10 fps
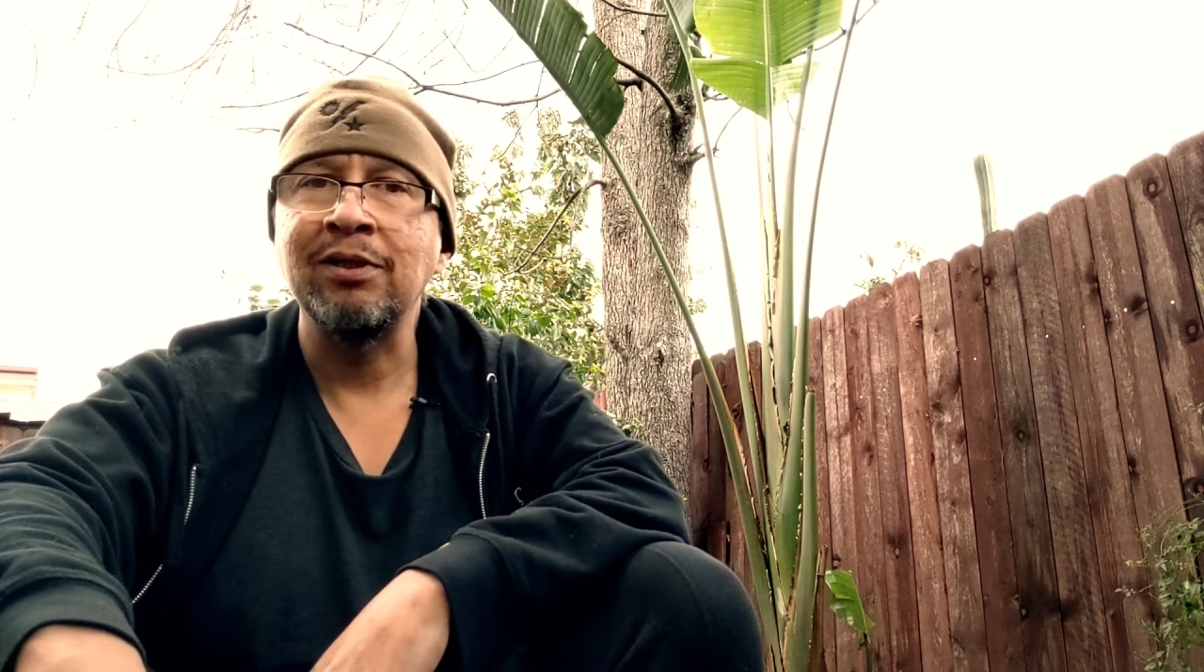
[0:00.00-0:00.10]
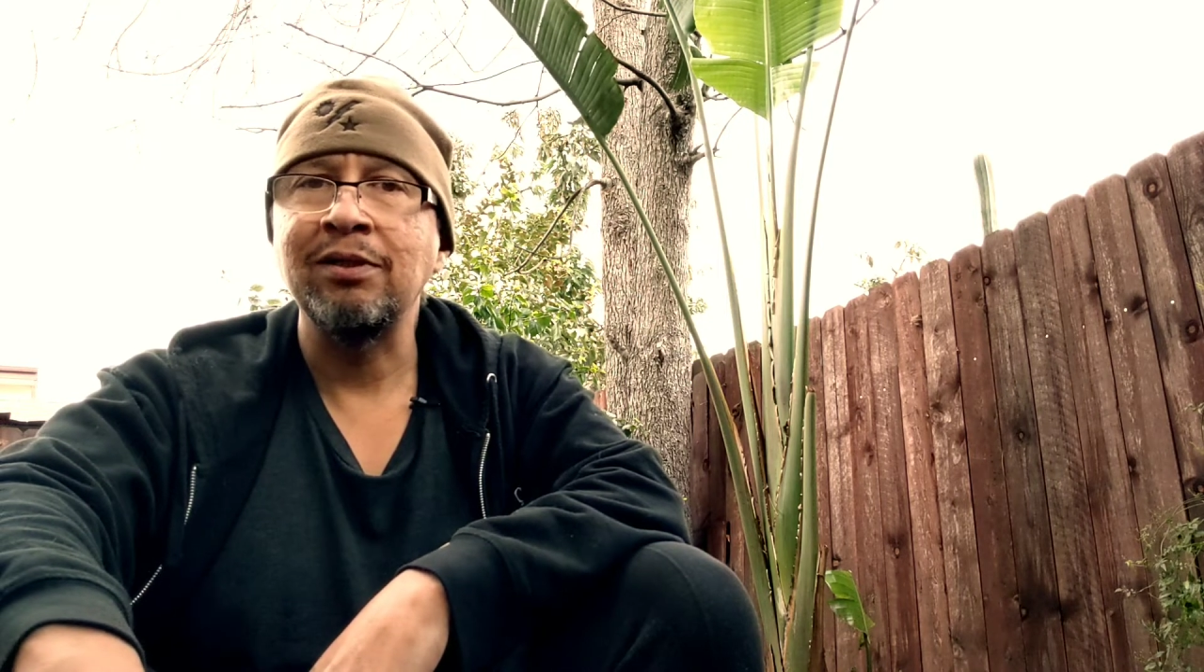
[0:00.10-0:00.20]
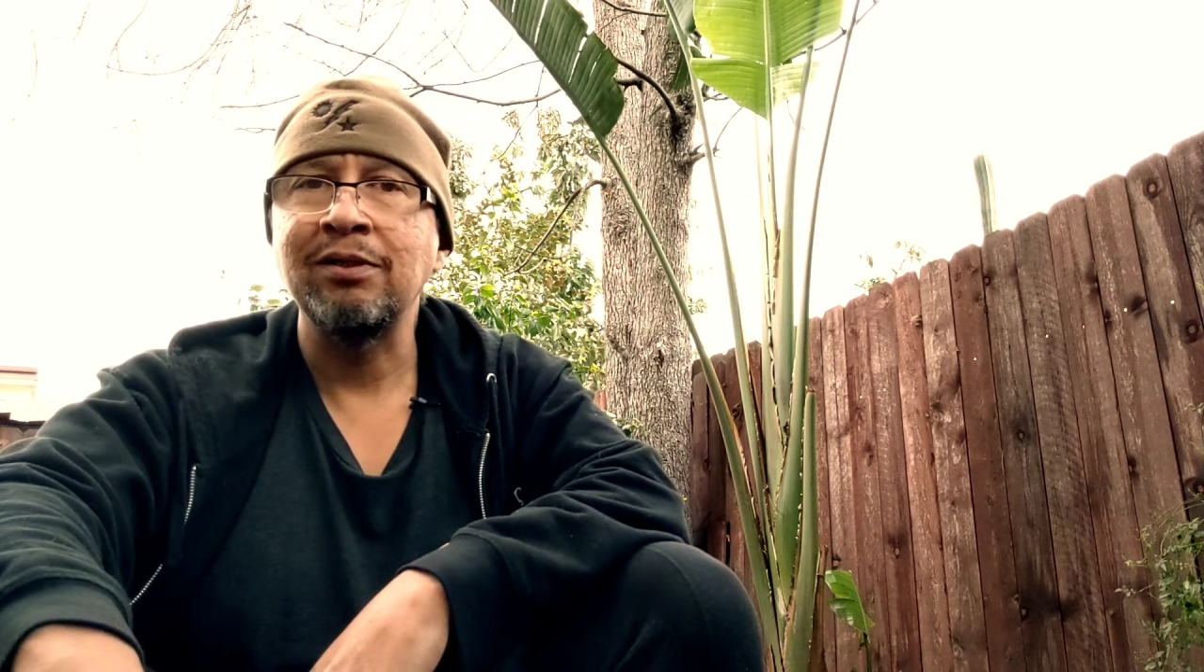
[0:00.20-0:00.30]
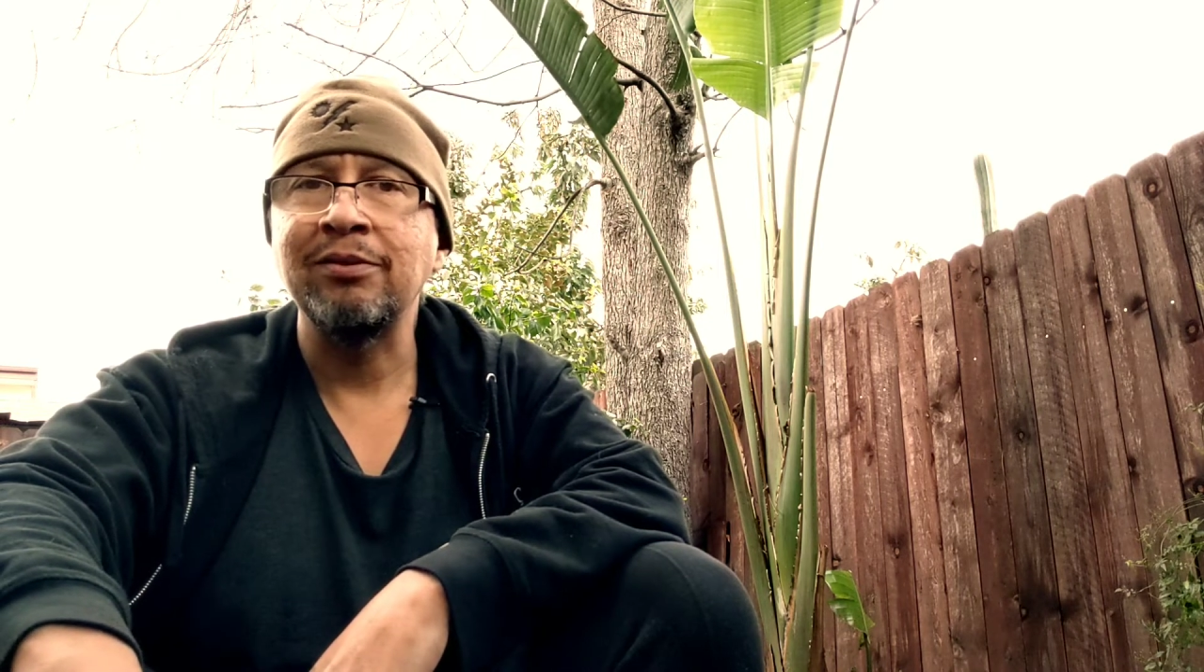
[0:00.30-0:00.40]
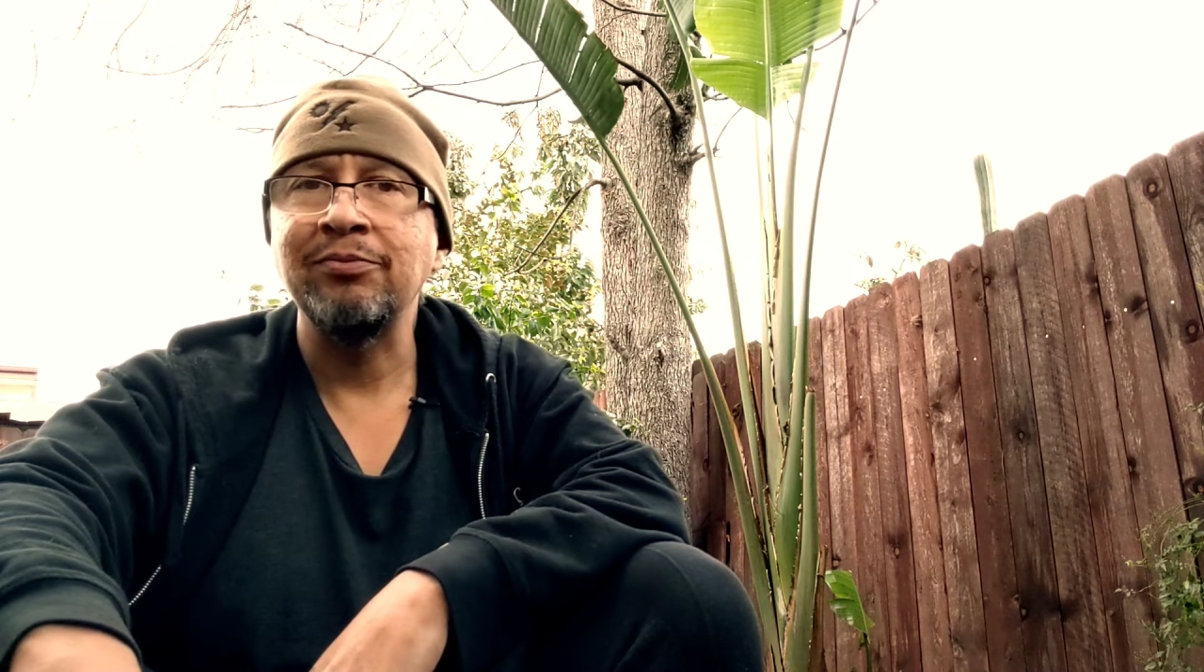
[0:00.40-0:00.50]

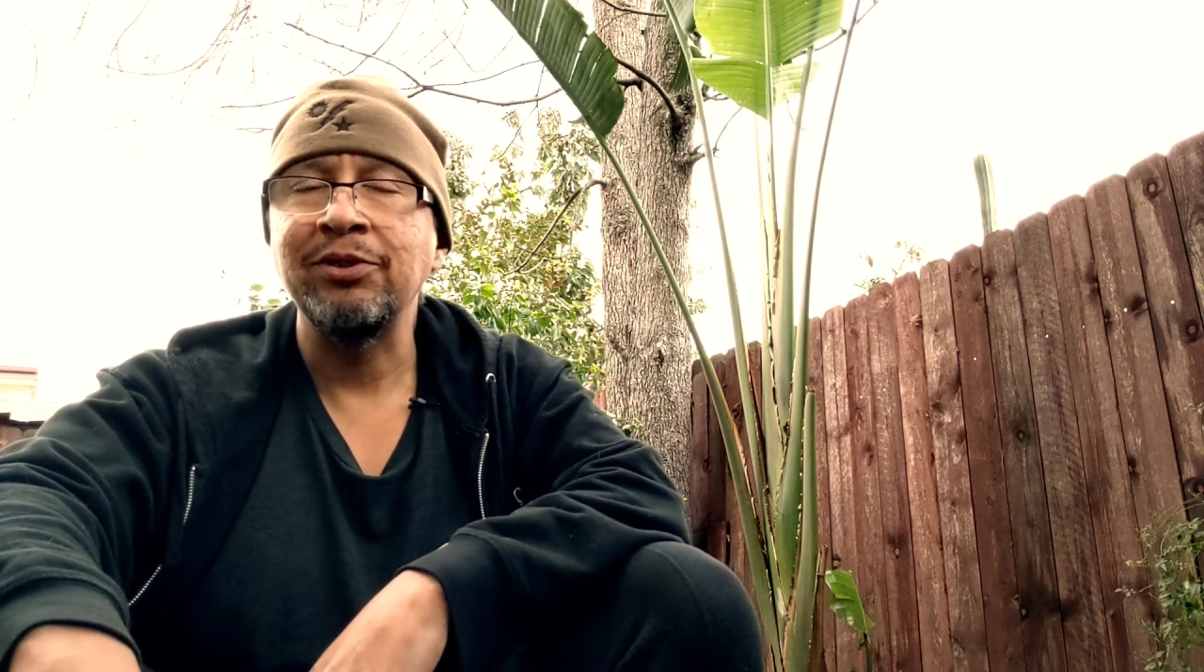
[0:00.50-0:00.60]
um,